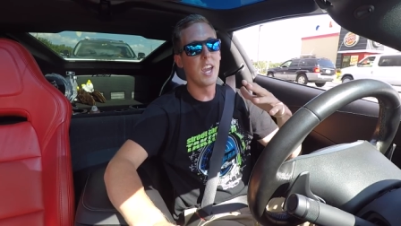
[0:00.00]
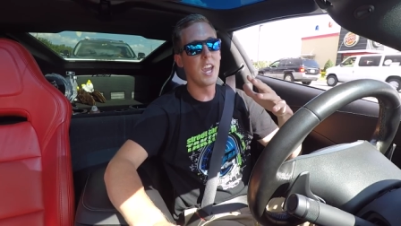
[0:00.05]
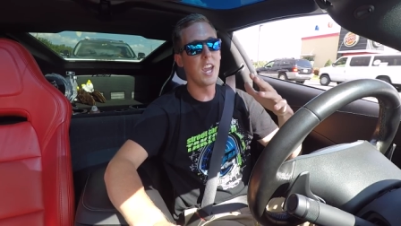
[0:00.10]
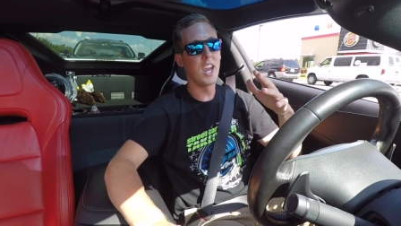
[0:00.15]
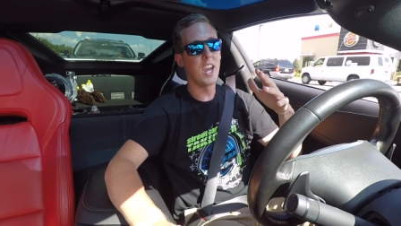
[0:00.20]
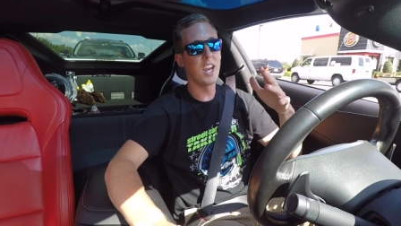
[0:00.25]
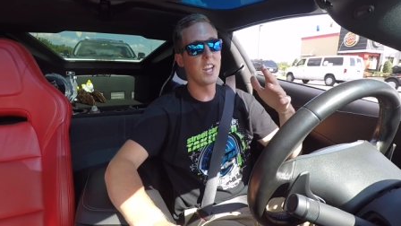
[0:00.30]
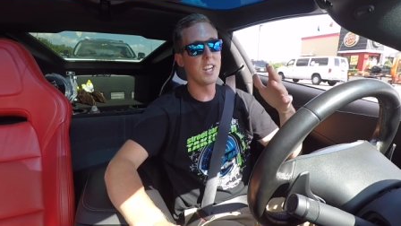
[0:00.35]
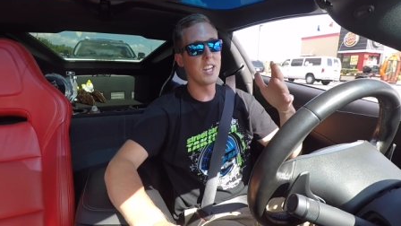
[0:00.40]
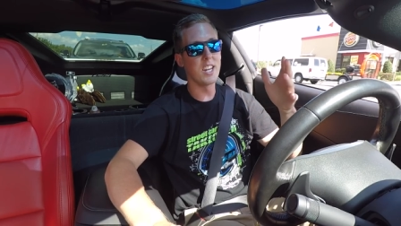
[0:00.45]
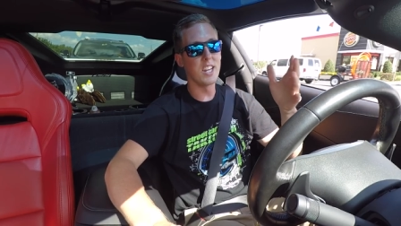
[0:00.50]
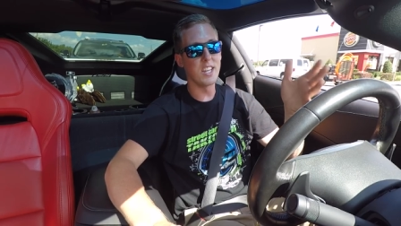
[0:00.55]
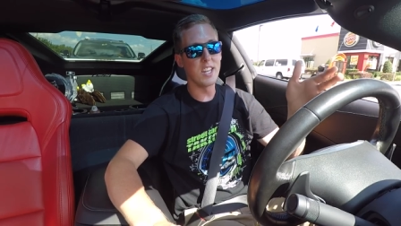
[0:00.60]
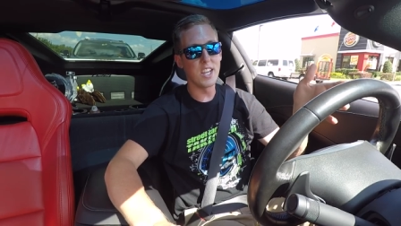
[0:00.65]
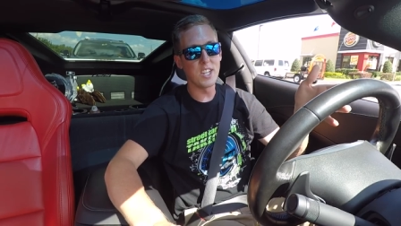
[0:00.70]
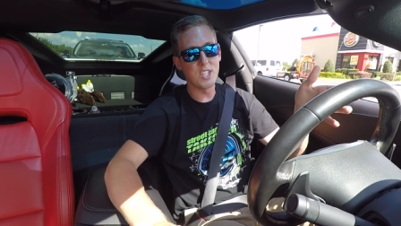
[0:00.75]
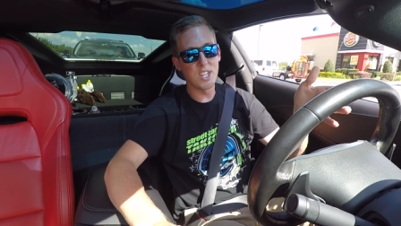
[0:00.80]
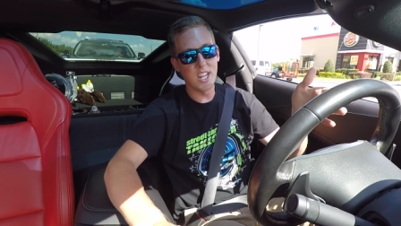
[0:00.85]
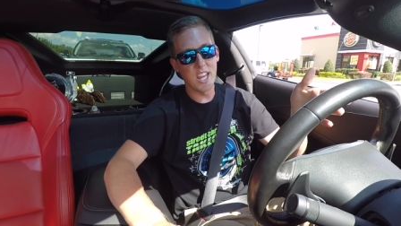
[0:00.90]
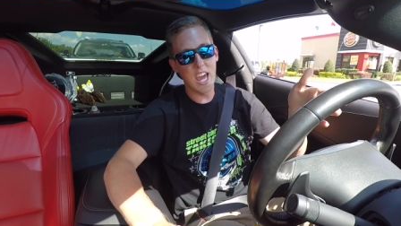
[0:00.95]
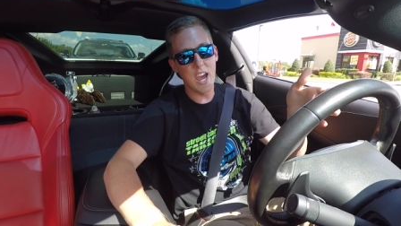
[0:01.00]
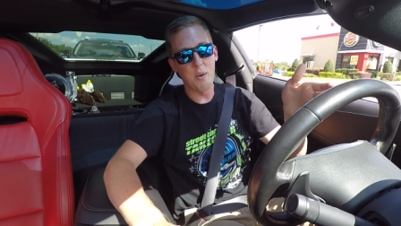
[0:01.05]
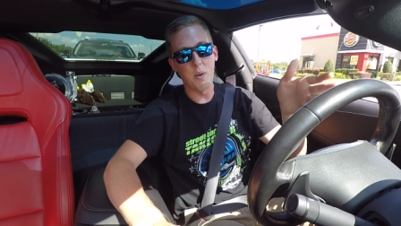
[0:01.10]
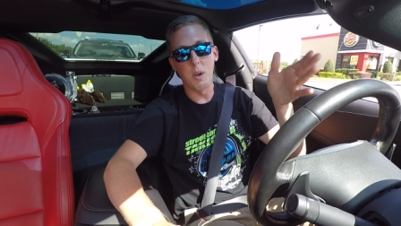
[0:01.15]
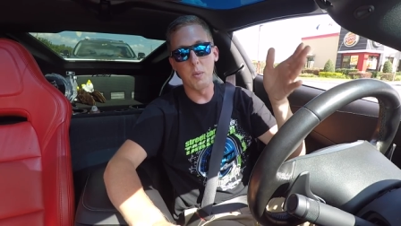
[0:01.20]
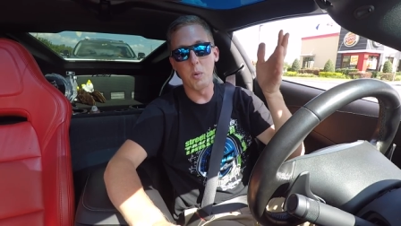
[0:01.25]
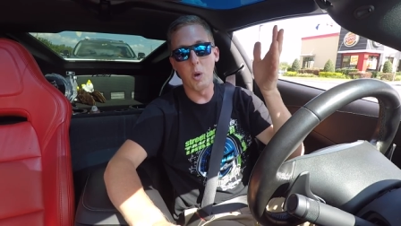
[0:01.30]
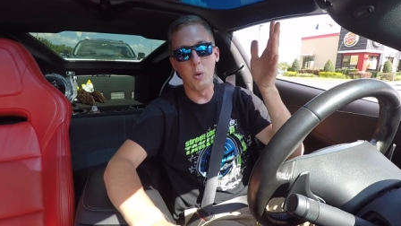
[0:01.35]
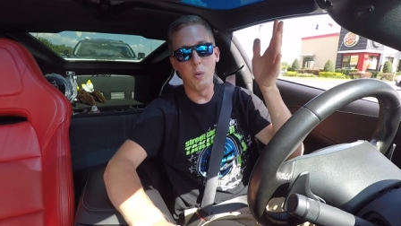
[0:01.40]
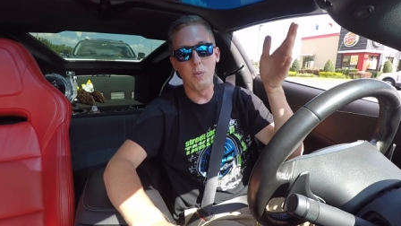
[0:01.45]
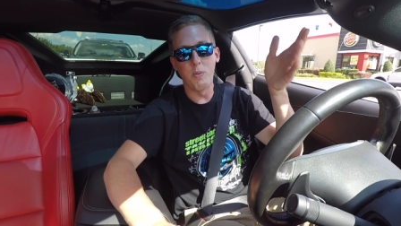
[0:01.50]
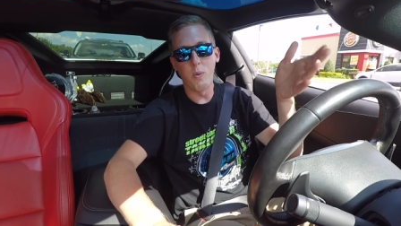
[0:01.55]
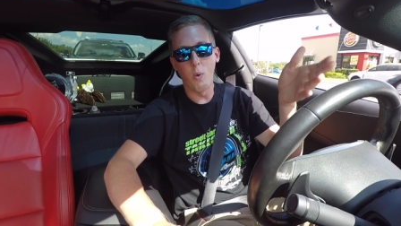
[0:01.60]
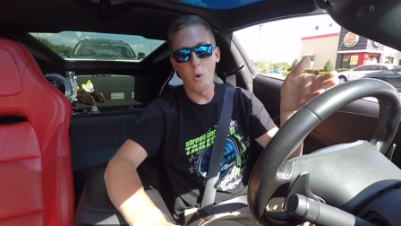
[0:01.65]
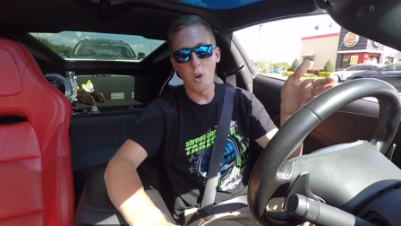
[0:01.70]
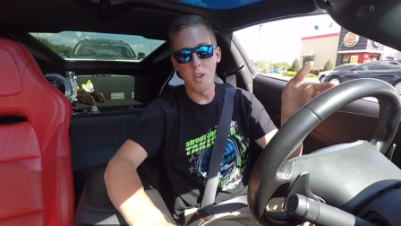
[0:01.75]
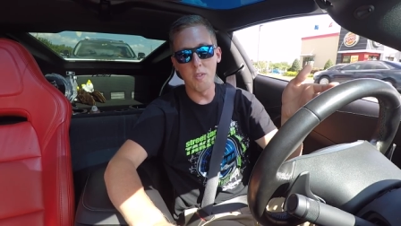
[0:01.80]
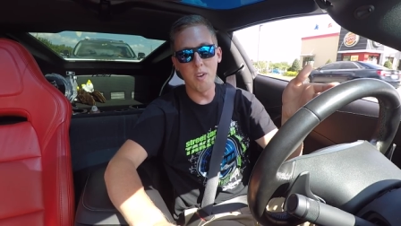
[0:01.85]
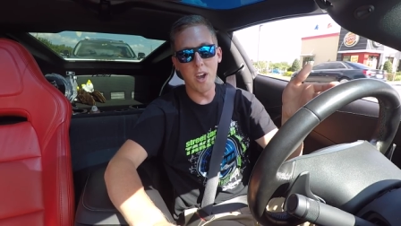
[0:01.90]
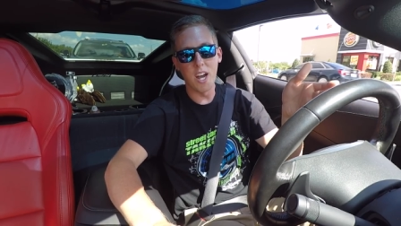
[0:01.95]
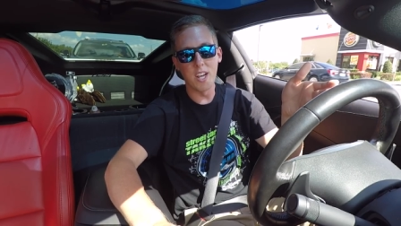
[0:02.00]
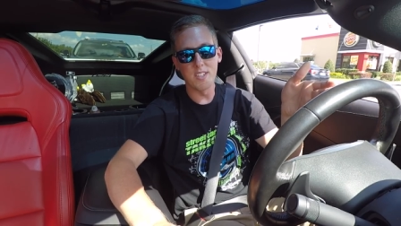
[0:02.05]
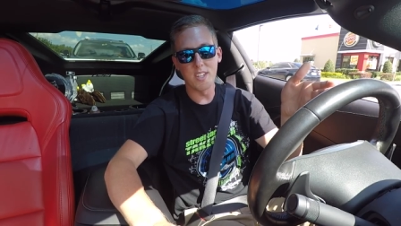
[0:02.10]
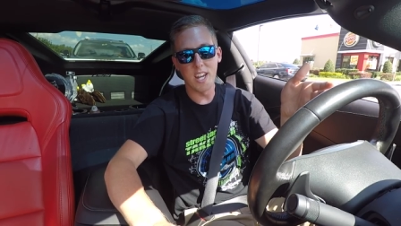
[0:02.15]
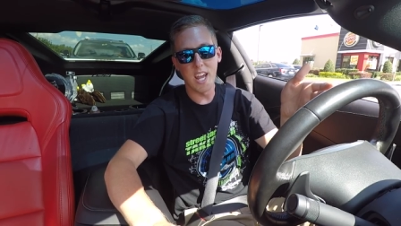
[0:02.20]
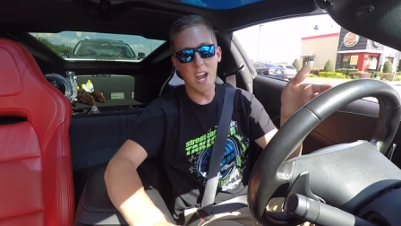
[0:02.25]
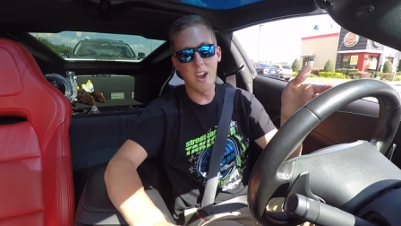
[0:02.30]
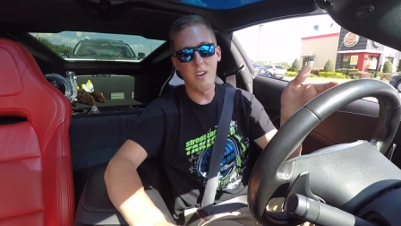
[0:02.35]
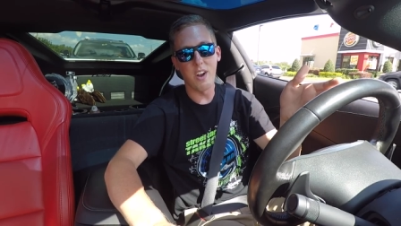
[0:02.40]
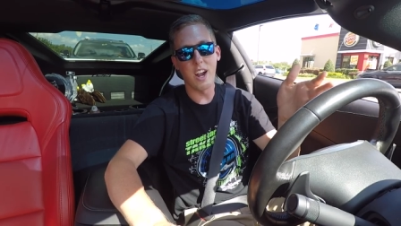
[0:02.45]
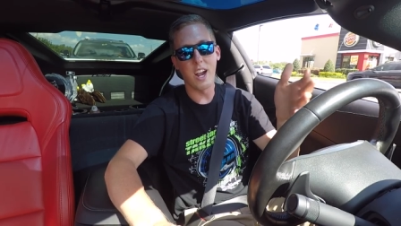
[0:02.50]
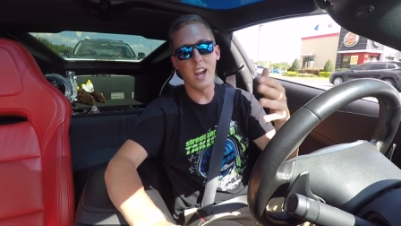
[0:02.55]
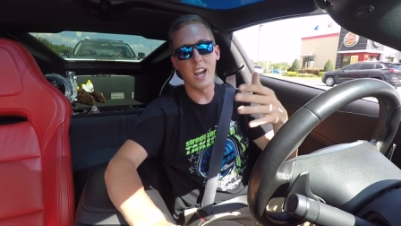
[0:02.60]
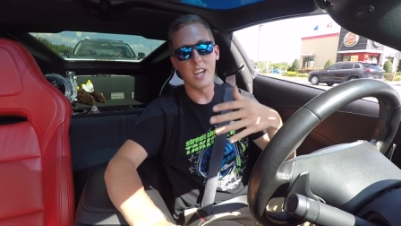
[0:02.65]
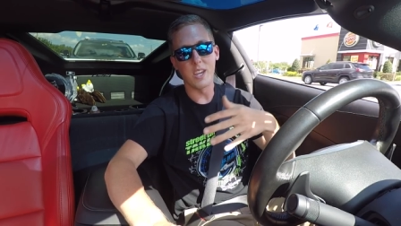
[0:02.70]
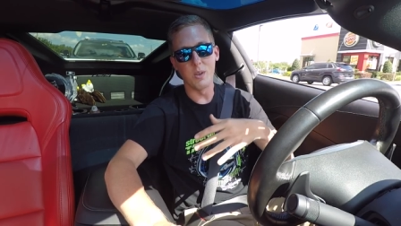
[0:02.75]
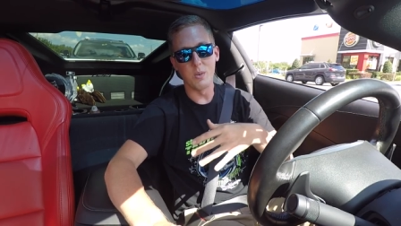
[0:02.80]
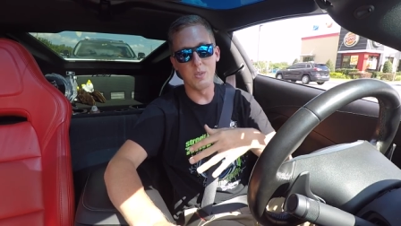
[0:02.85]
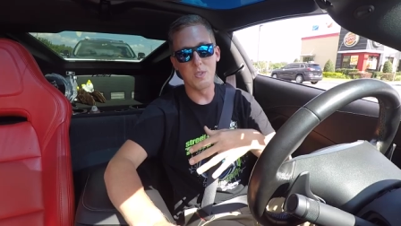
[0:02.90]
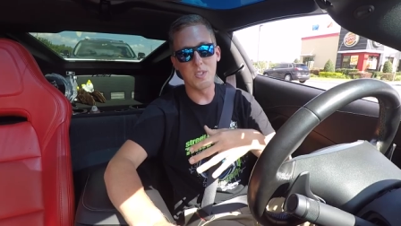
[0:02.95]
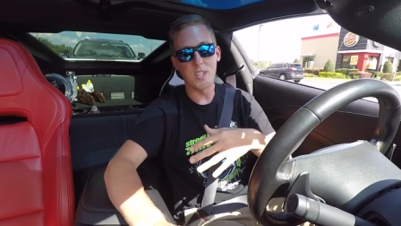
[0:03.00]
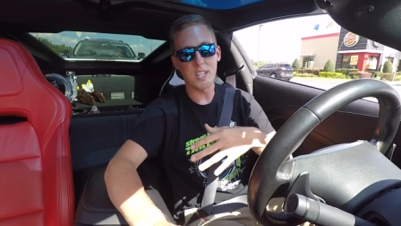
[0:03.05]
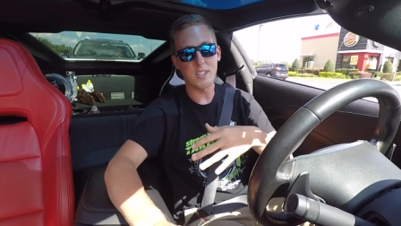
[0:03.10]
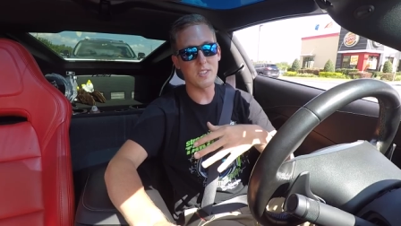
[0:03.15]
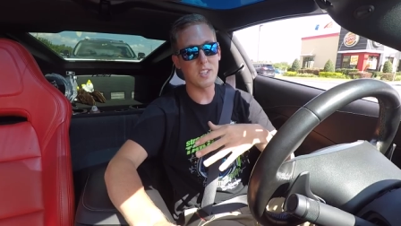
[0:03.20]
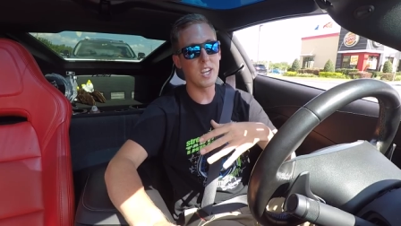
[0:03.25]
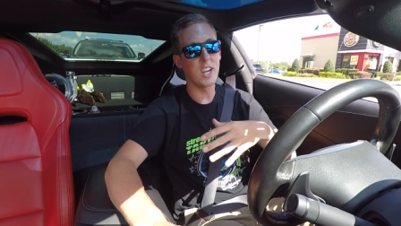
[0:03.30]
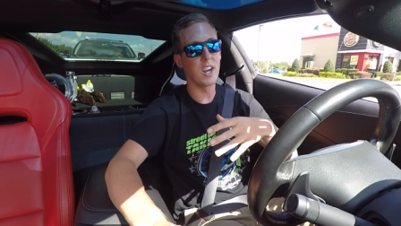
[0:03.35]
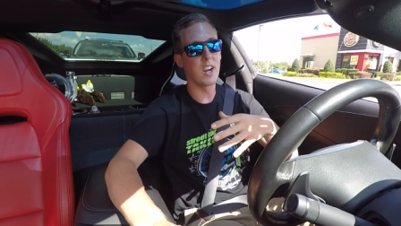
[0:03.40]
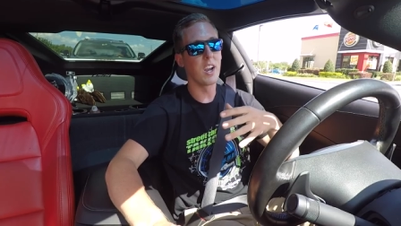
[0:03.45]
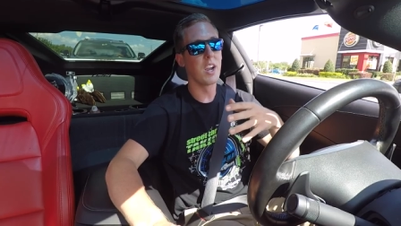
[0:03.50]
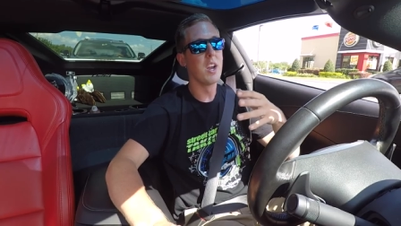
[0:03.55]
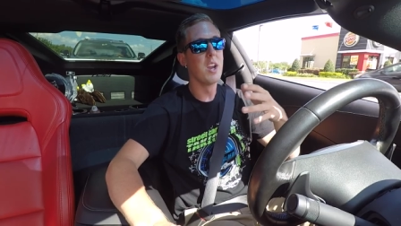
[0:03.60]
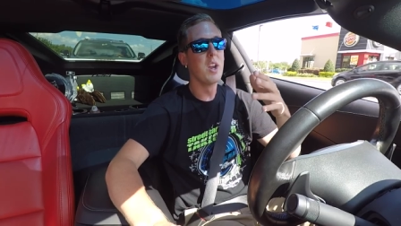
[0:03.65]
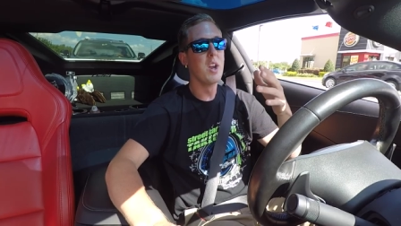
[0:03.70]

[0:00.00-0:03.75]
And in addition to that, when I'm going 40 miles an hour, I use sixth gear.